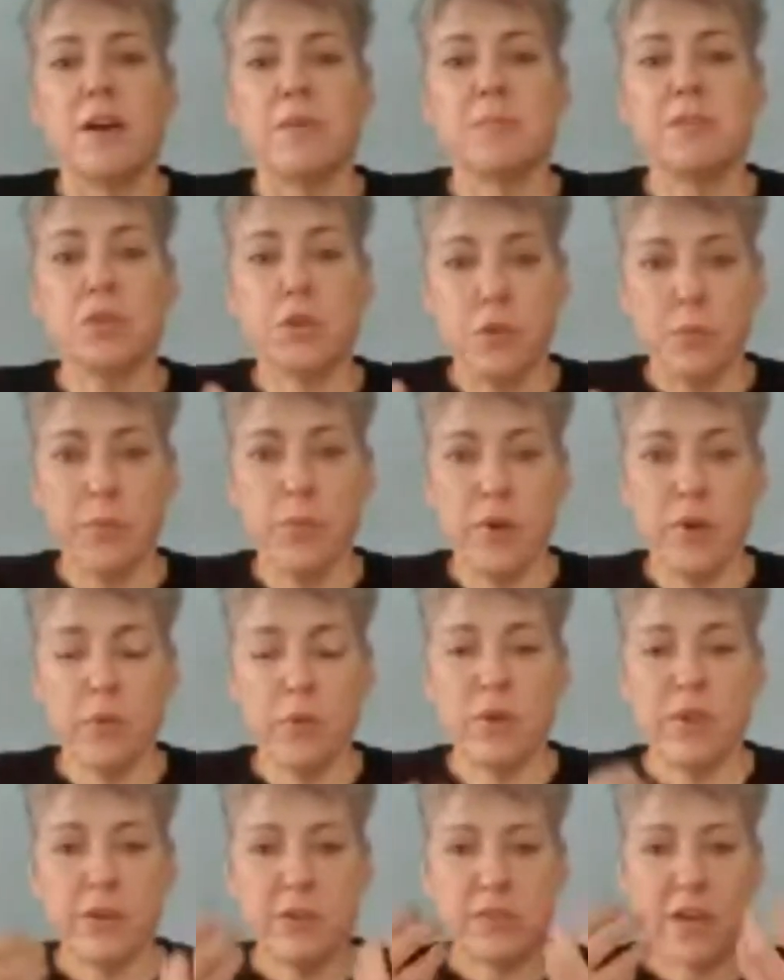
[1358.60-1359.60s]
um, to the
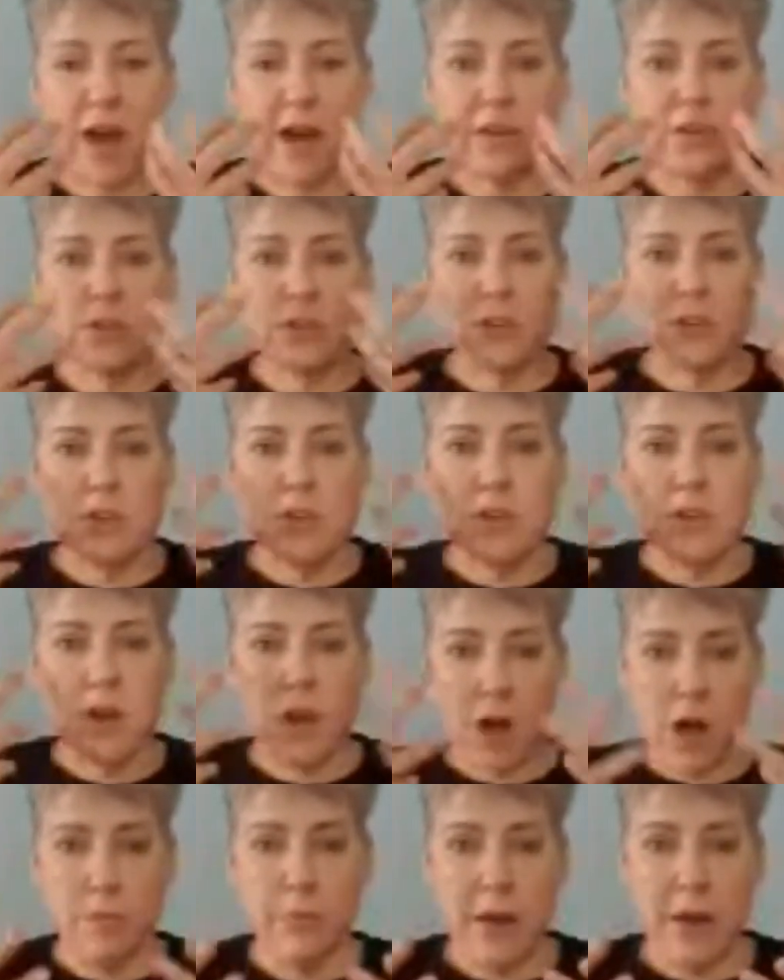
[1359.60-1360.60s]
point where there's actually
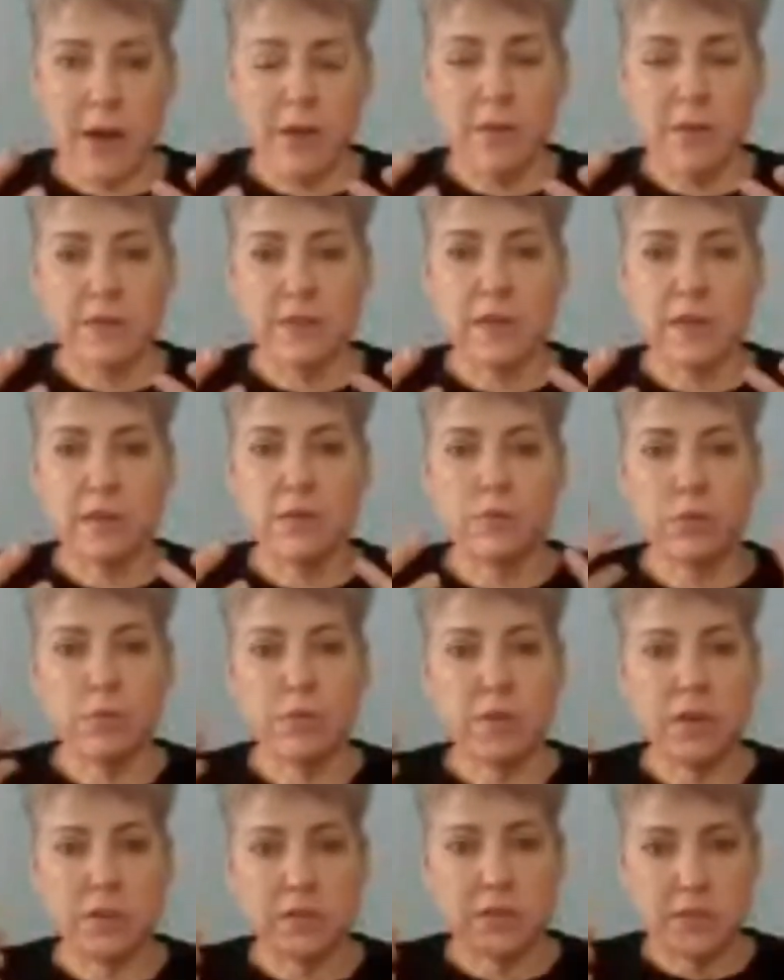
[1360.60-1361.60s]
compounds in a
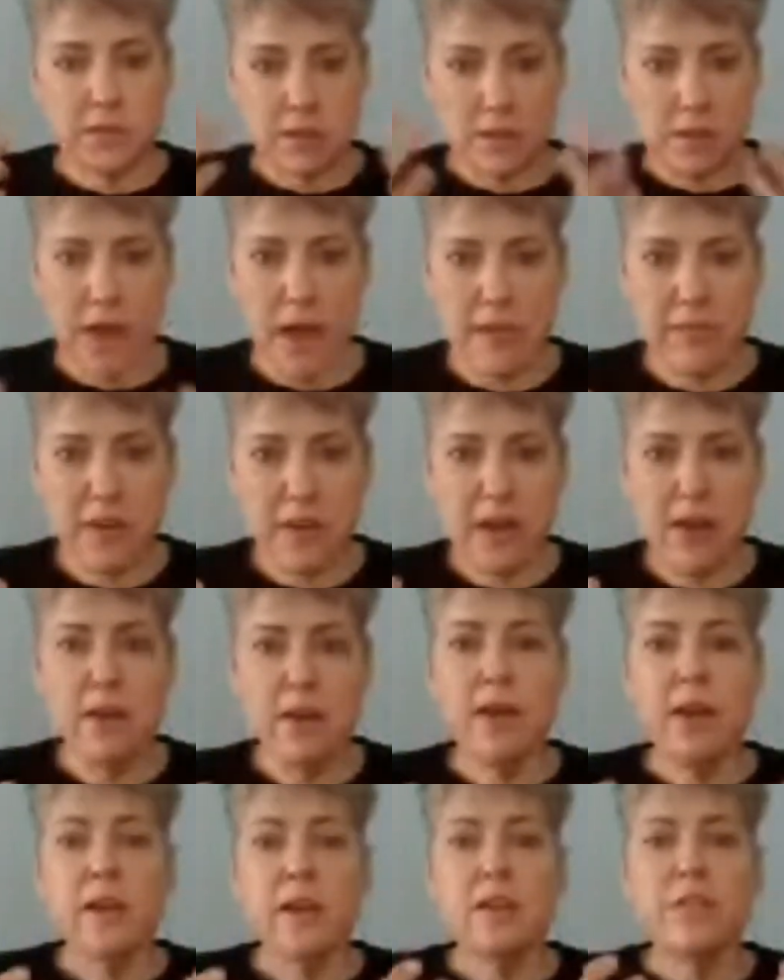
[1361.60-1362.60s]
ruminant
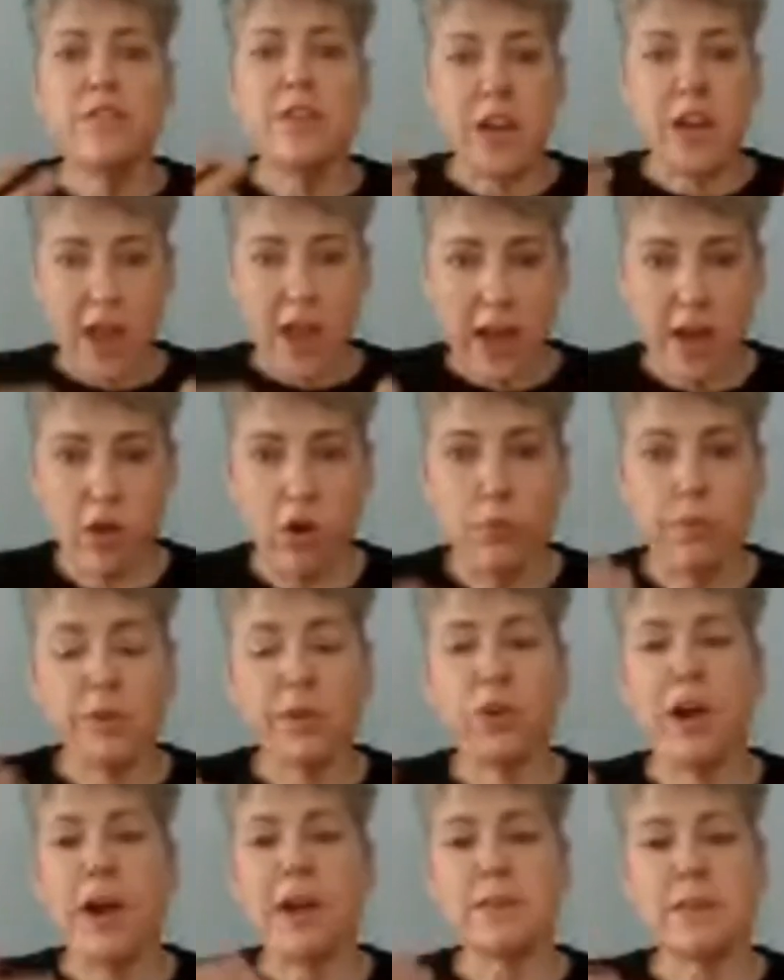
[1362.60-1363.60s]
saliva that
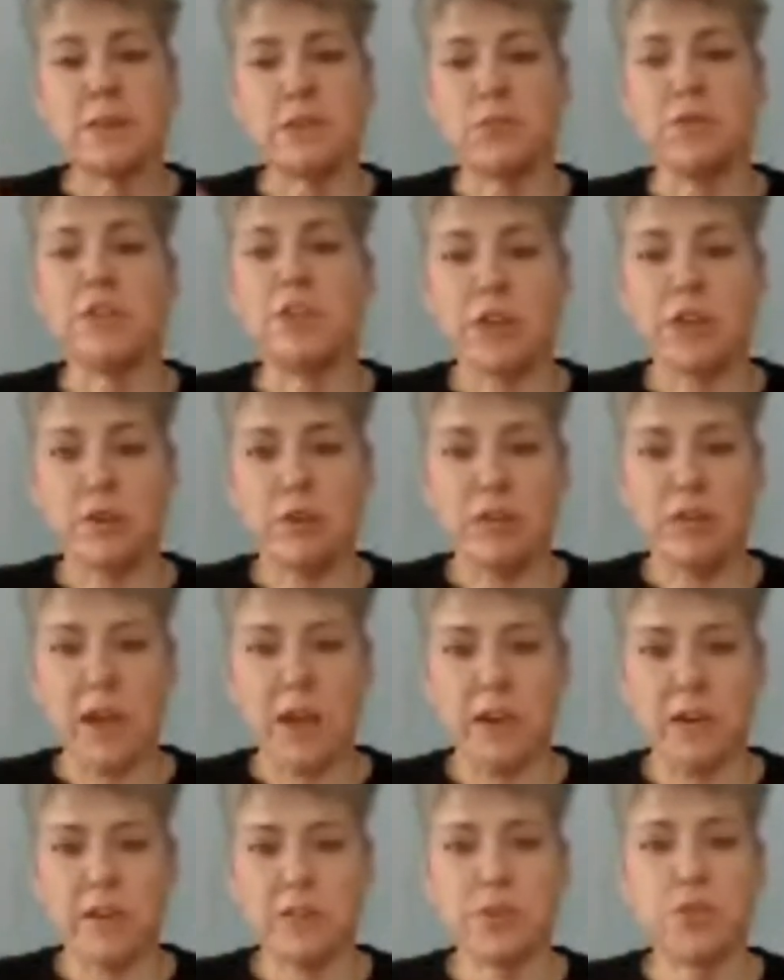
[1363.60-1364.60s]
help grasses
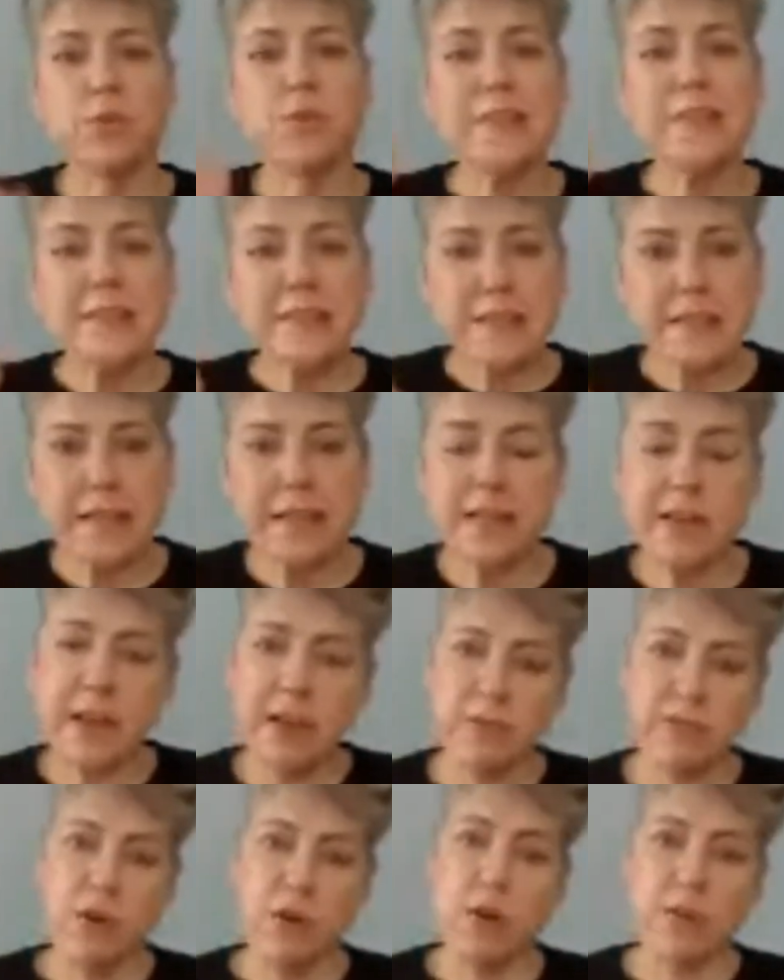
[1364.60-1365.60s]
regenerate. So you can see
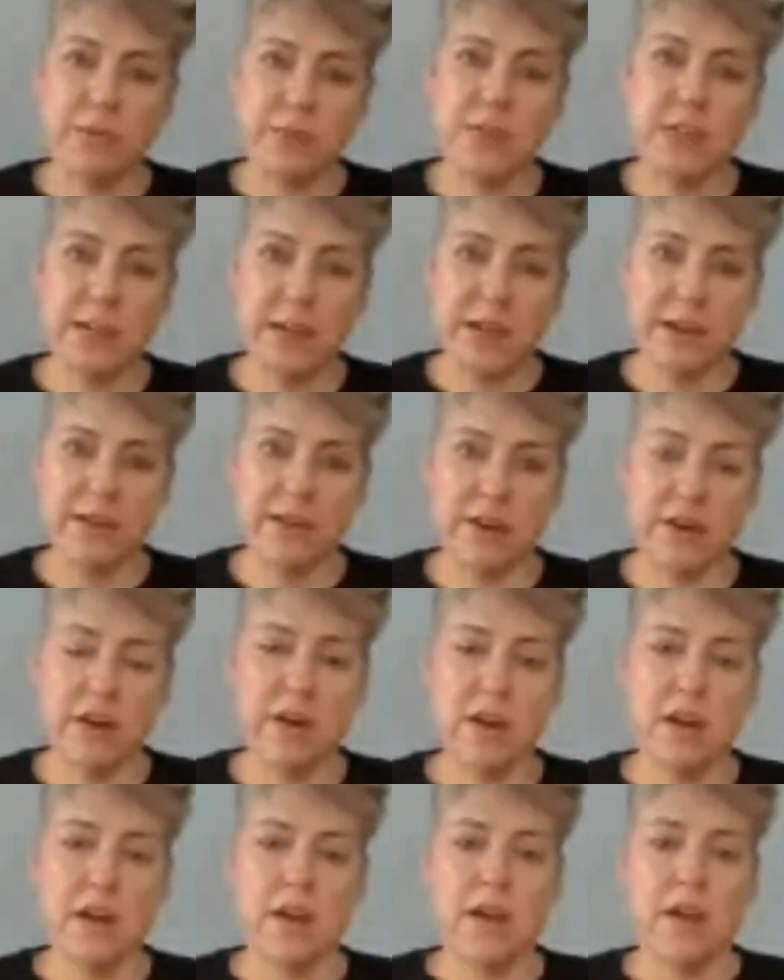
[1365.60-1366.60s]
they evolve
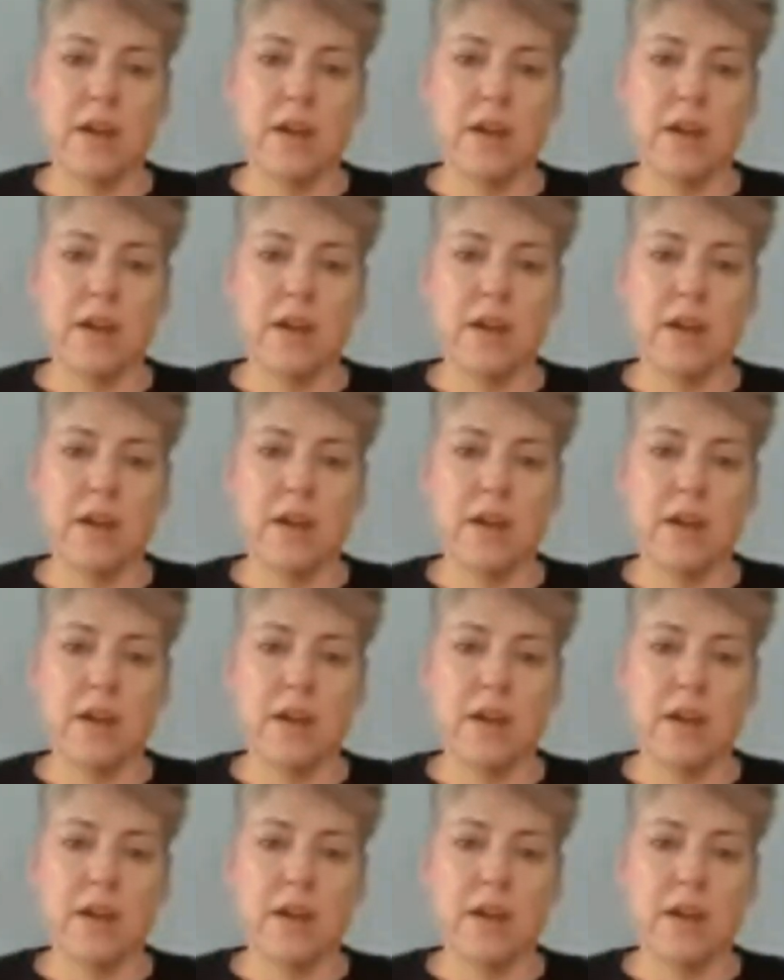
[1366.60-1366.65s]
together.